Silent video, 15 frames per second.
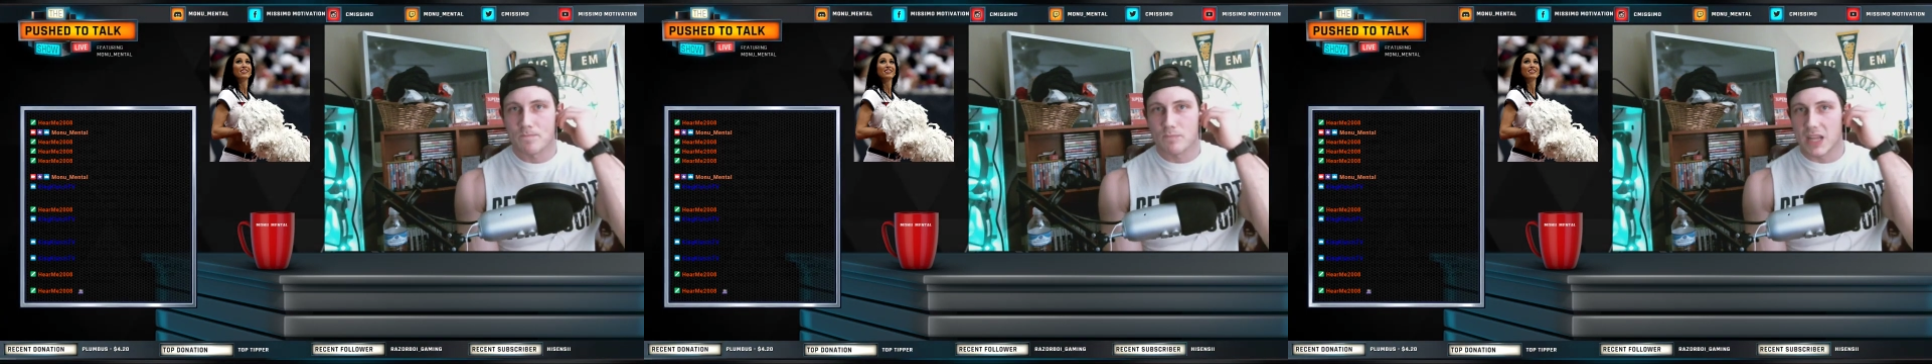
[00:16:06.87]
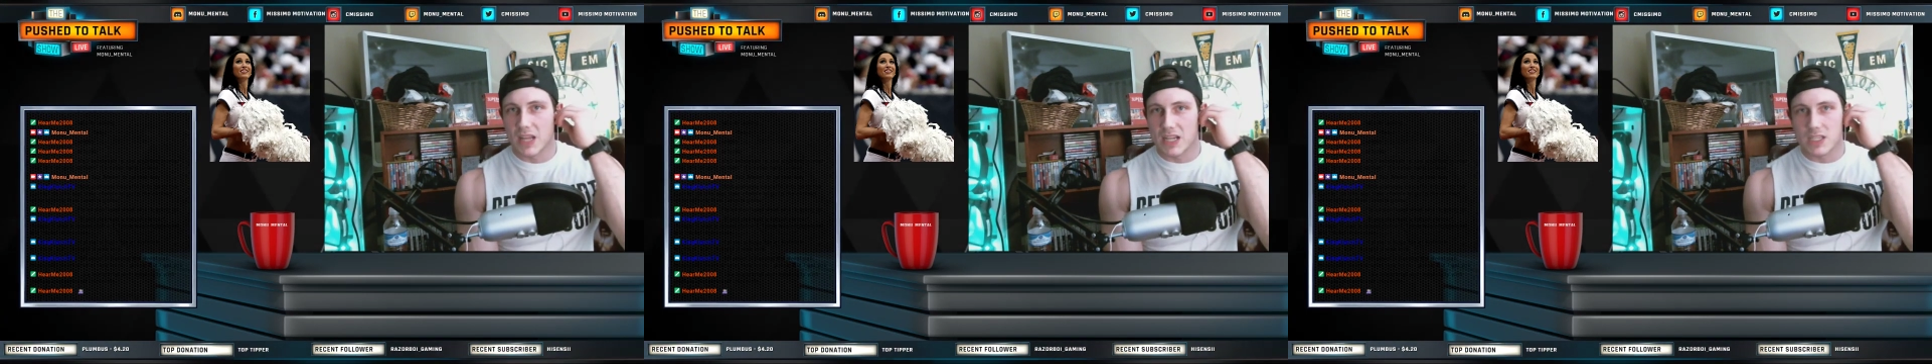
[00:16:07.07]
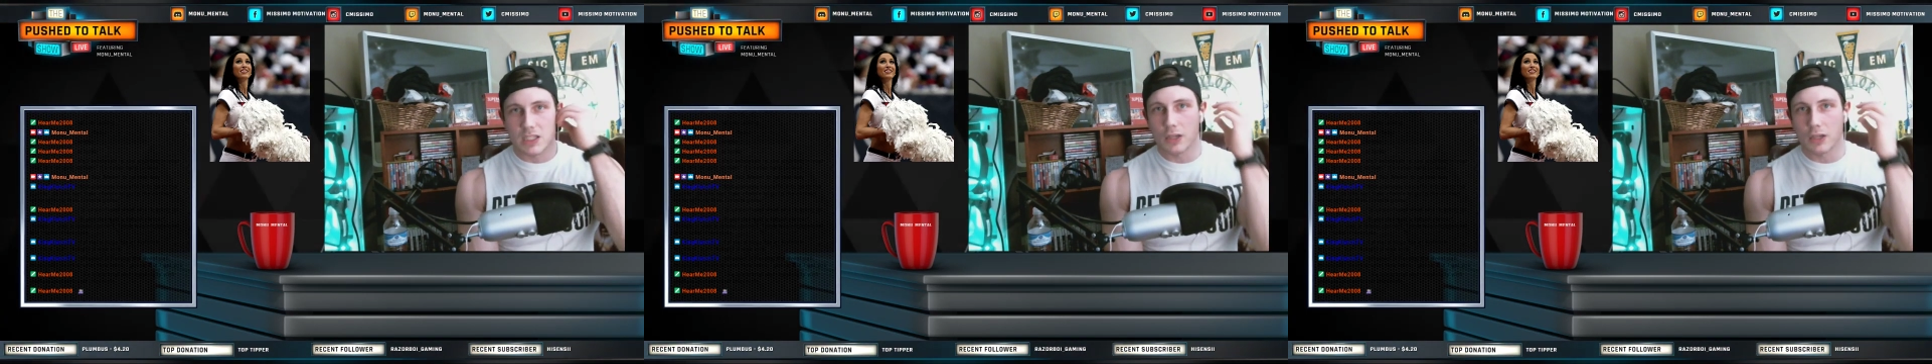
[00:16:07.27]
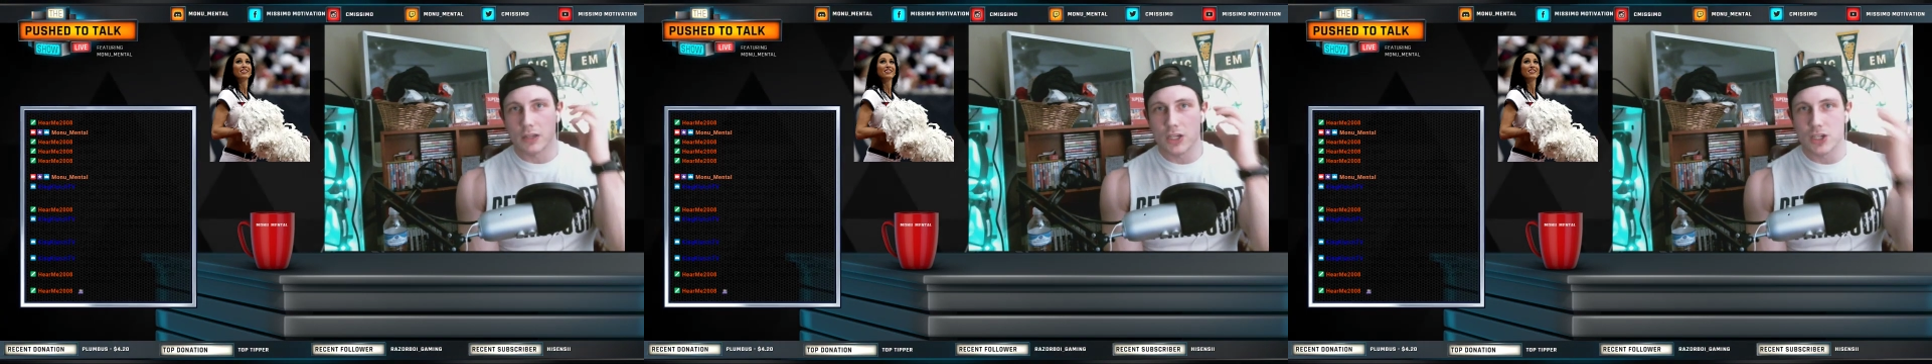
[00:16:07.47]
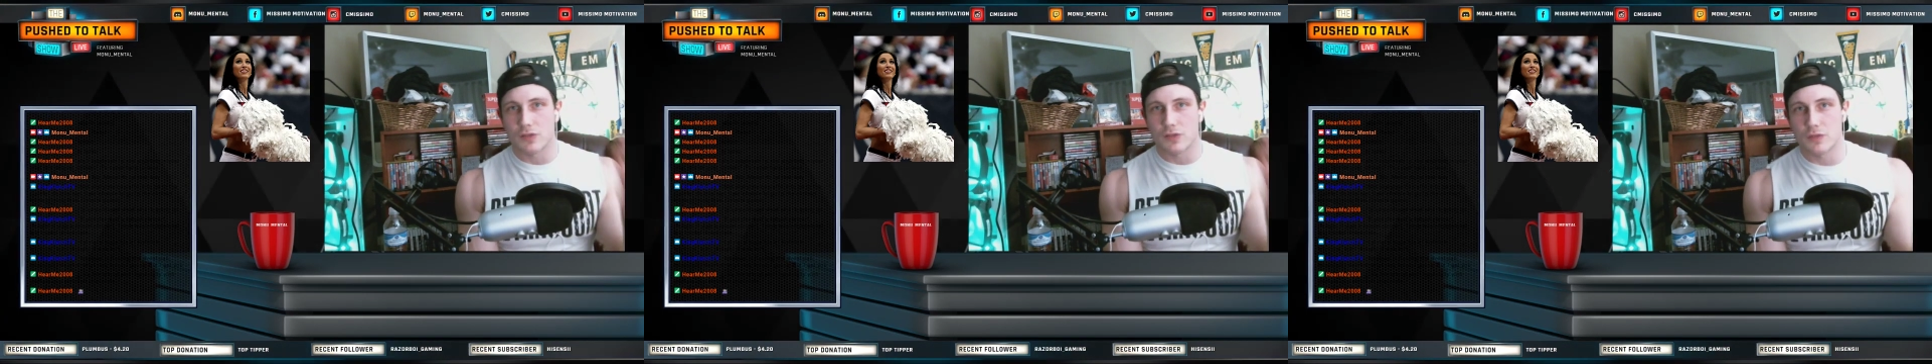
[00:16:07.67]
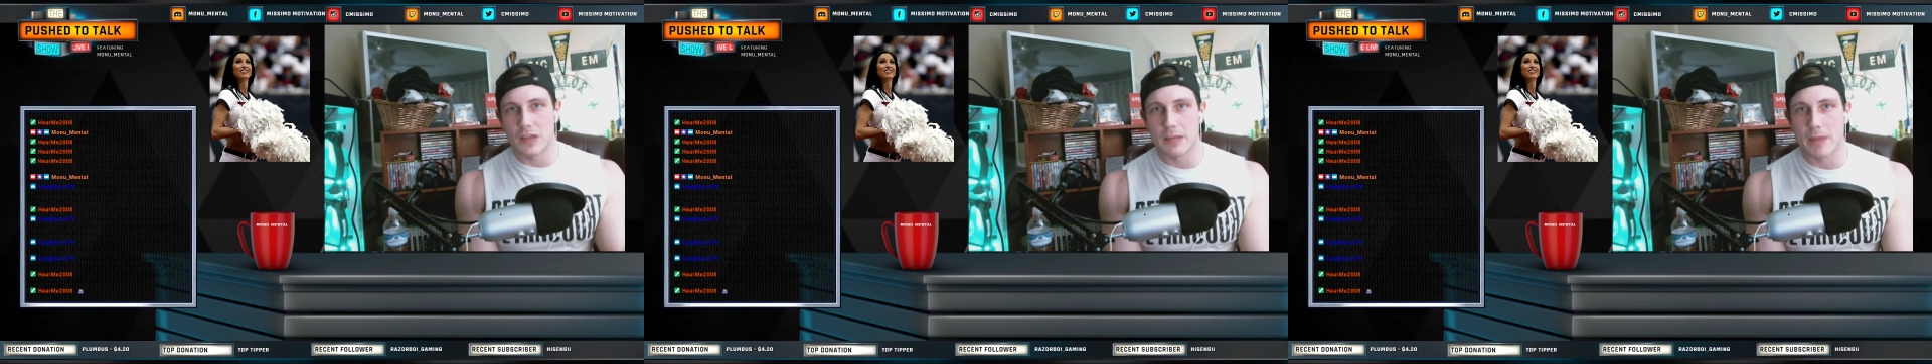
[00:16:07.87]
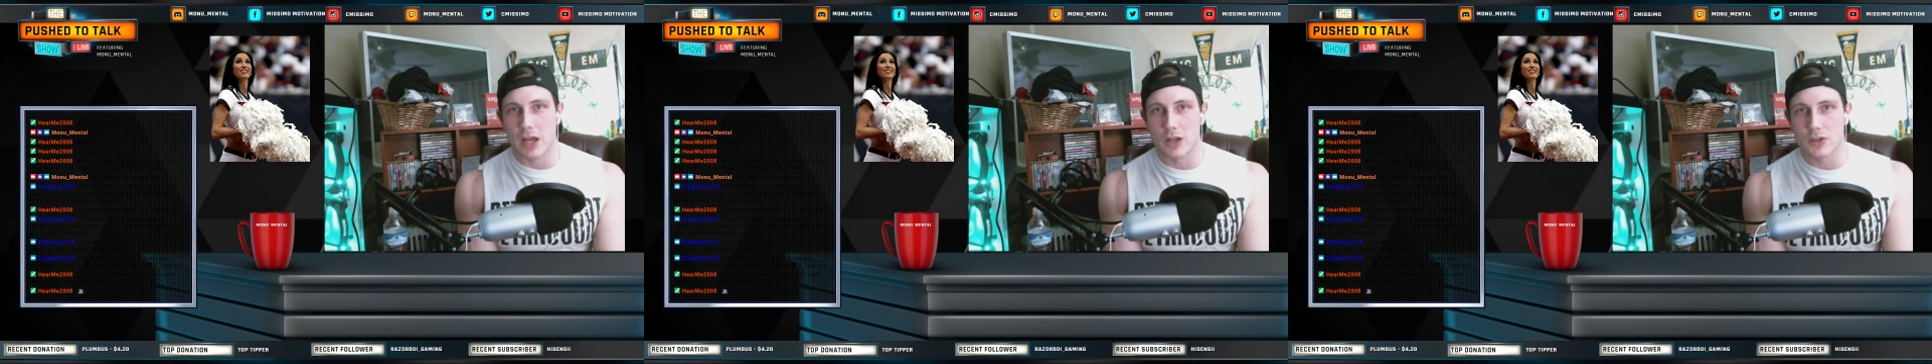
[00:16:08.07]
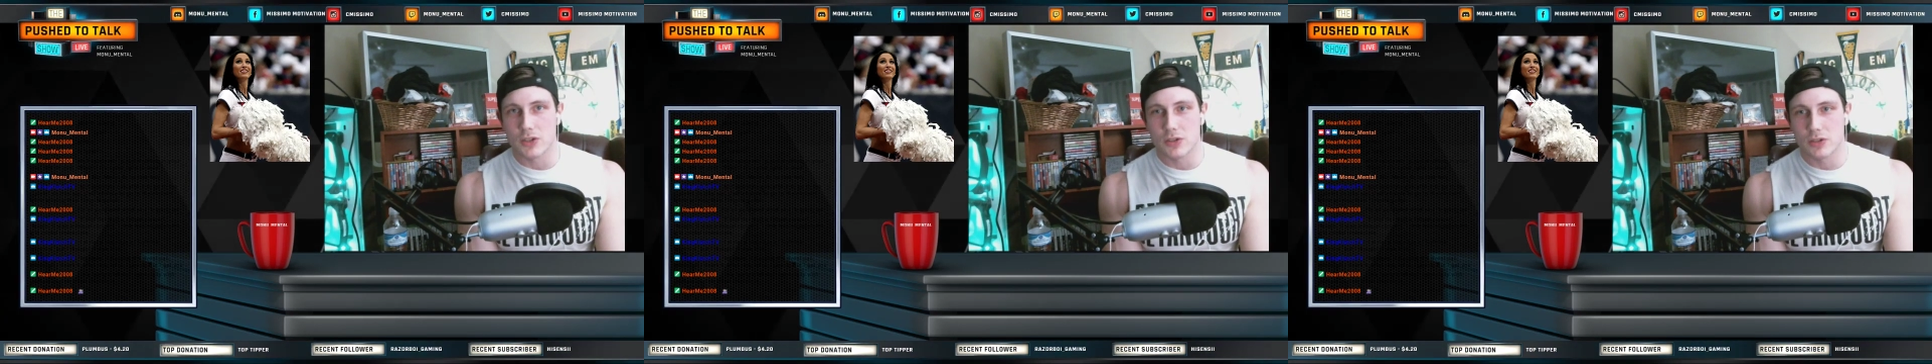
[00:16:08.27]
that's literally just
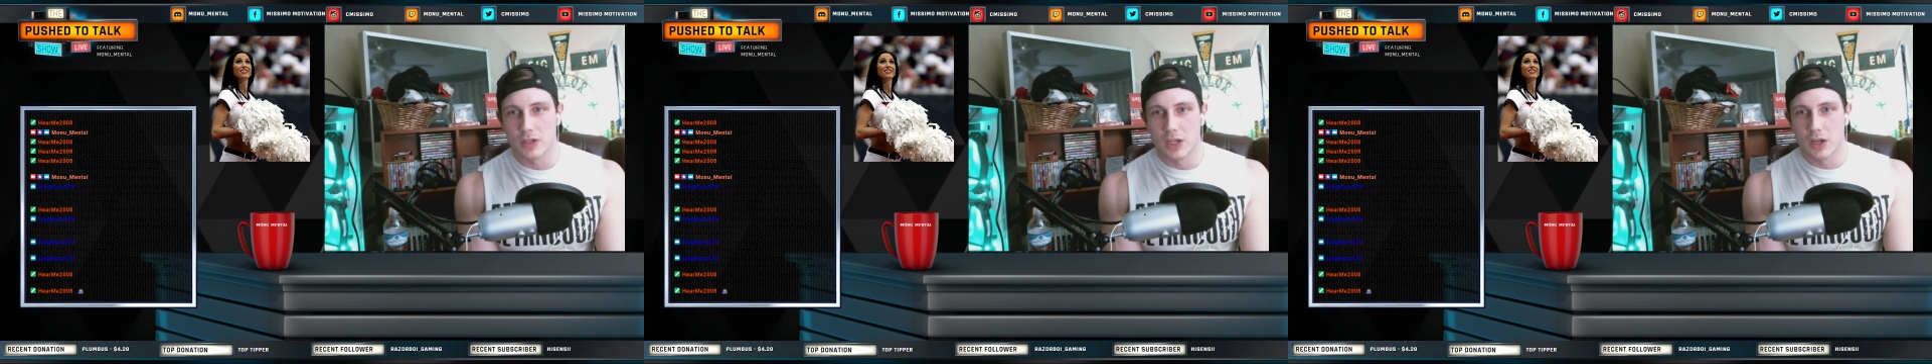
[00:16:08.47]
females,